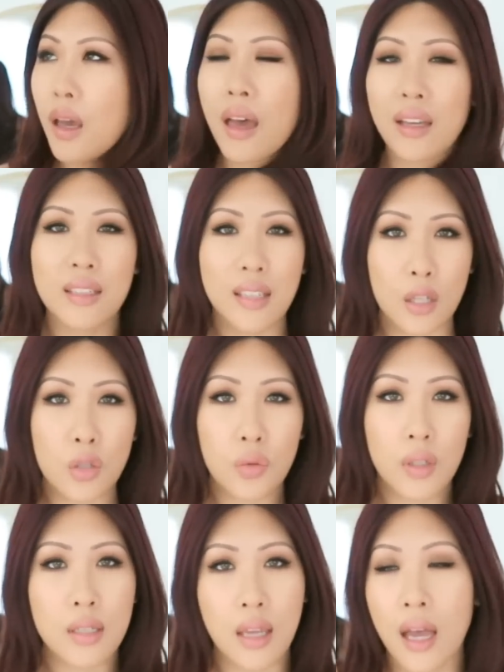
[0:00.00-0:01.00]

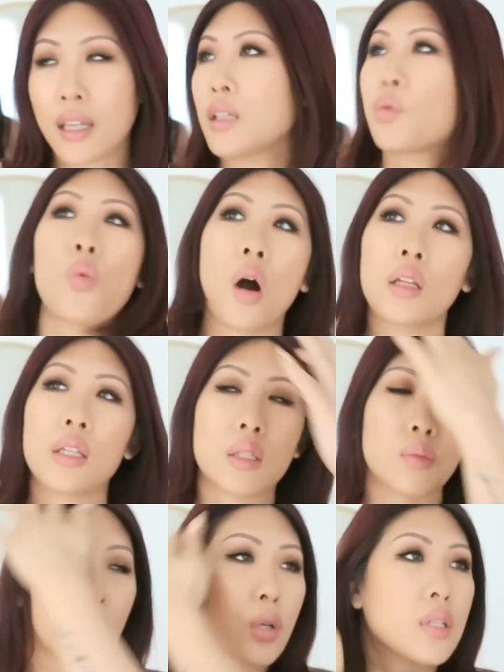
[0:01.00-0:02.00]
accessories, i e wallets
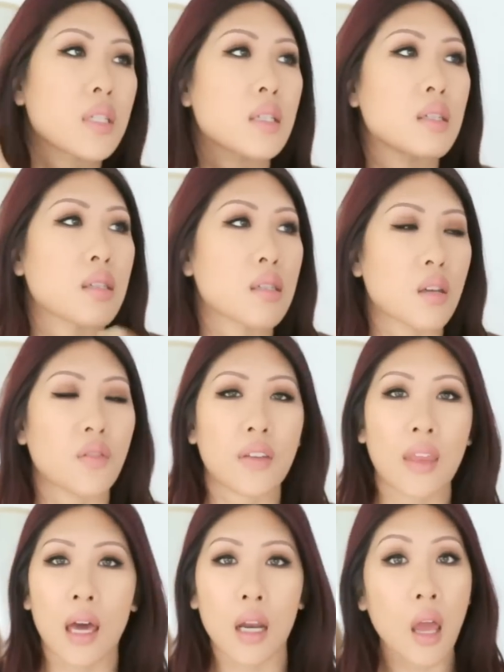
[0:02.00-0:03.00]
and purses and stuff
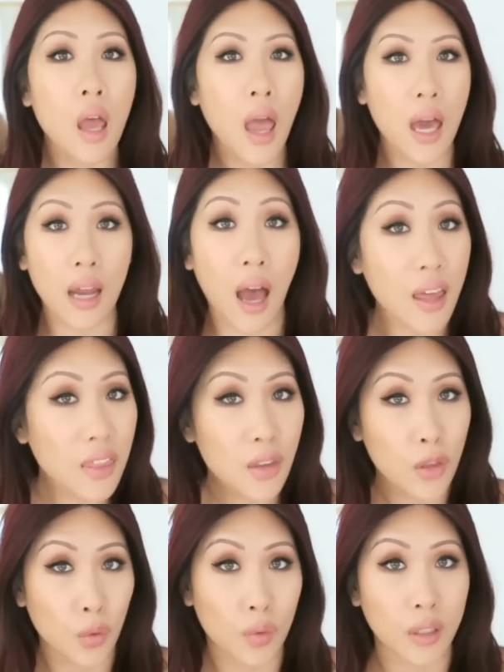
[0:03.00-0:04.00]
like that, and I
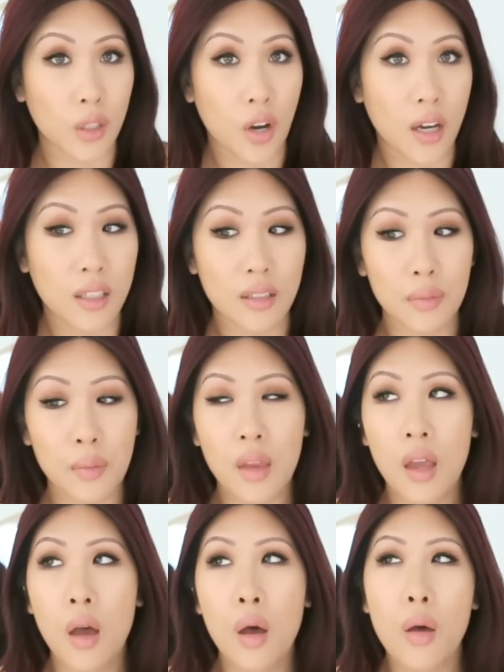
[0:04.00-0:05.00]
think they're really great.
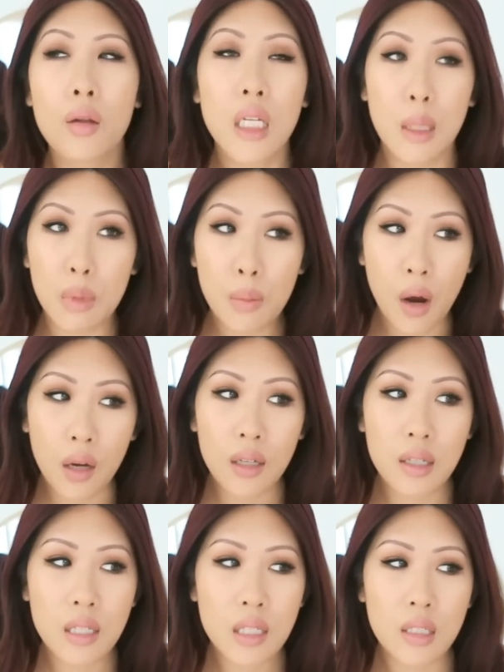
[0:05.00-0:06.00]
Neiman
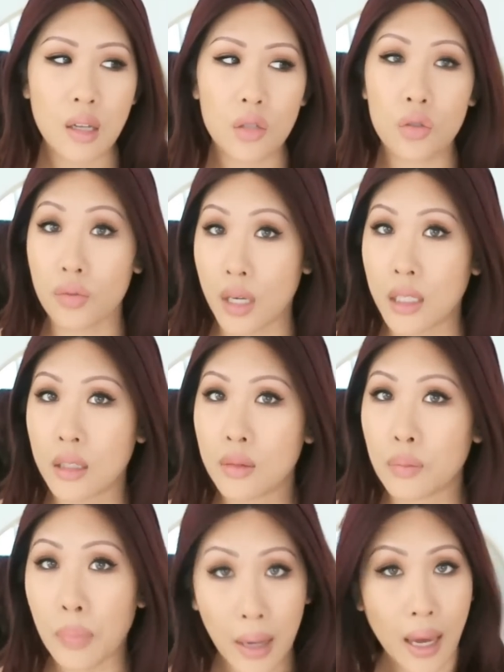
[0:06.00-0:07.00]
Marcus does
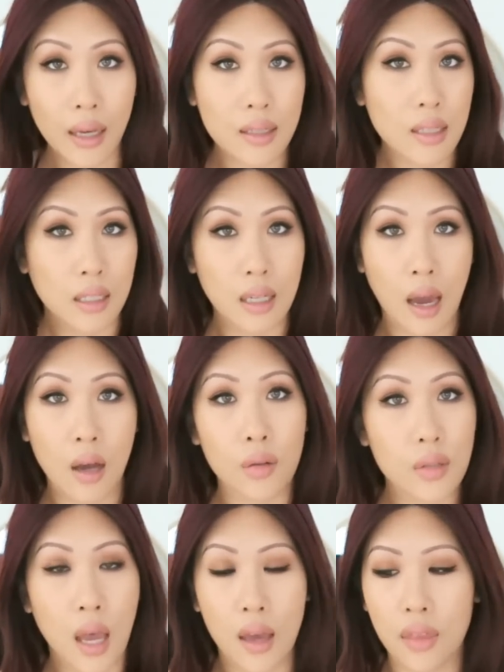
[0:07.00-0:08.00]
great bags
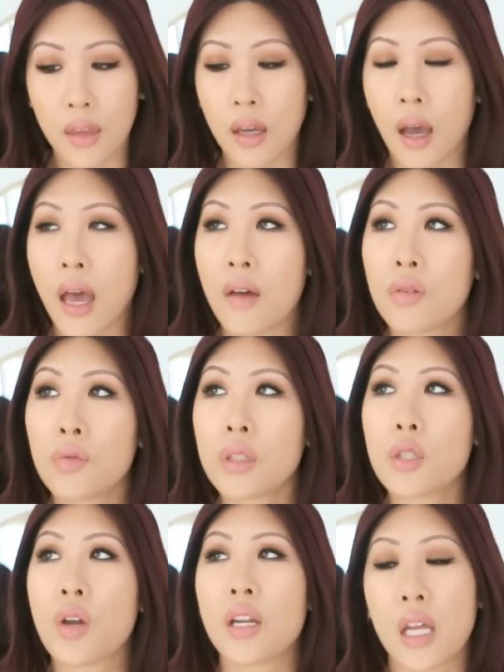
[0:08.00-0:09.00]
in-house, I think. I haven't
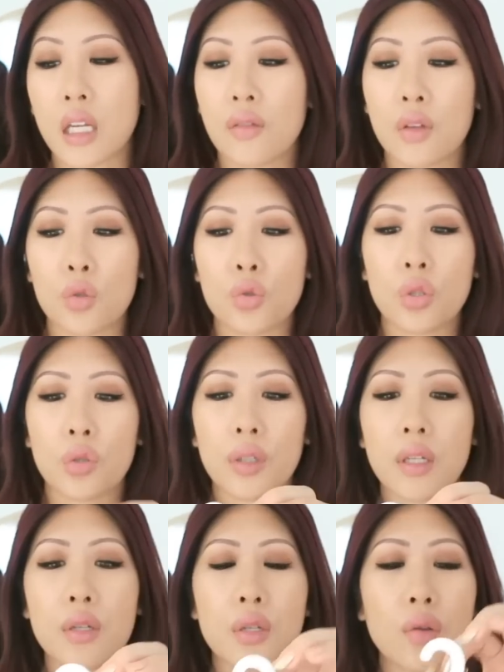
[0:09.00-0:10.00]
really tried any of their
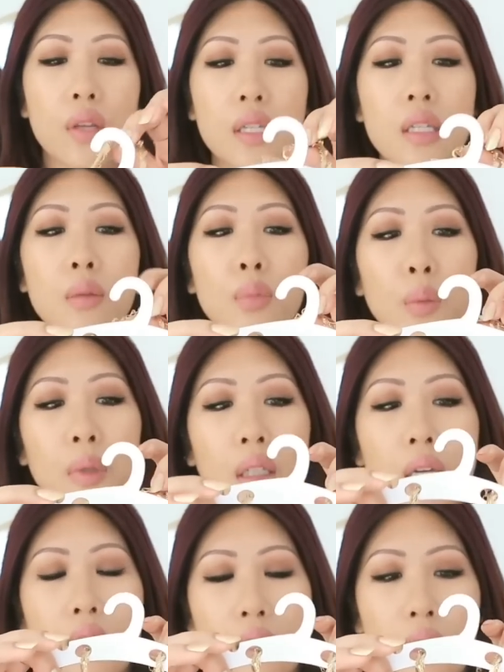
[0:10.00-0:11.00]
jewelry. So this is a
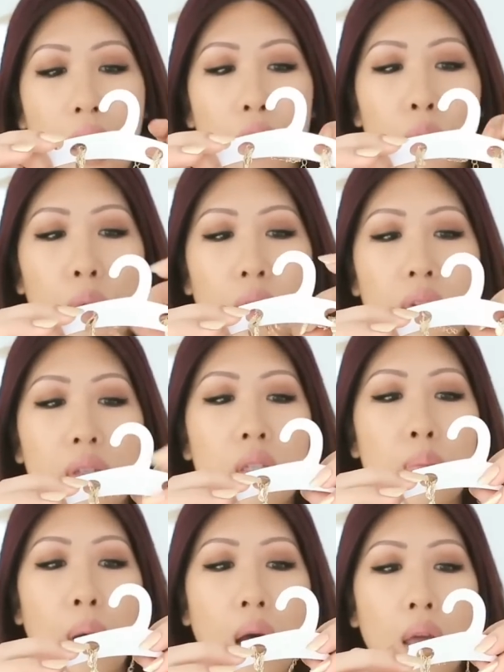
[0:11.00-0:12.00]
Bloomingdale's in-house brand. This
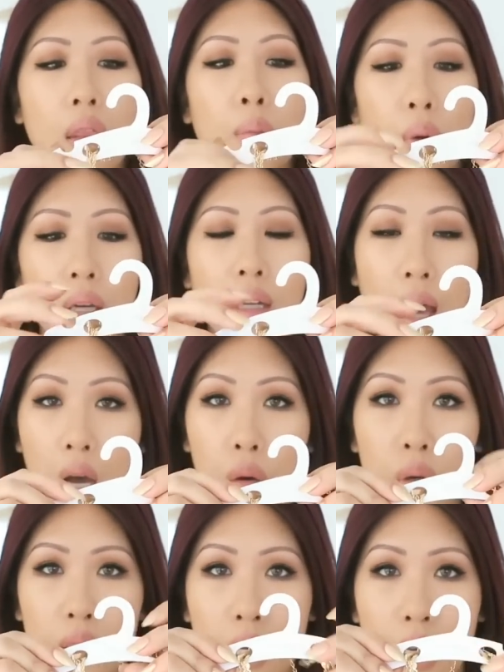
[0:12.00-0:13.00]
is by the brand
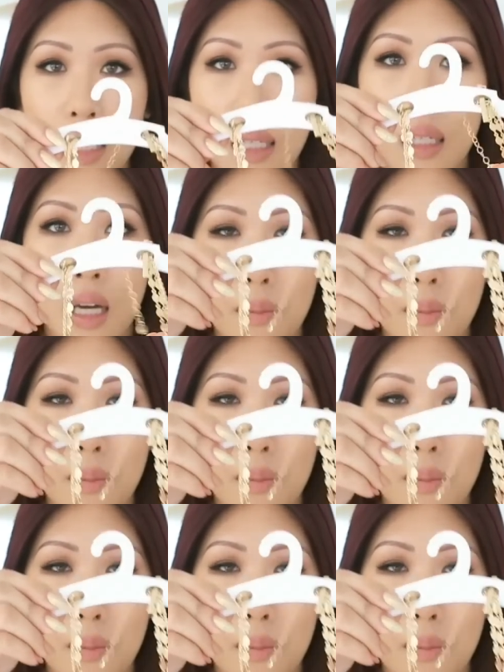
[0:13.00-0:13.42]
Aqua. Like I said, it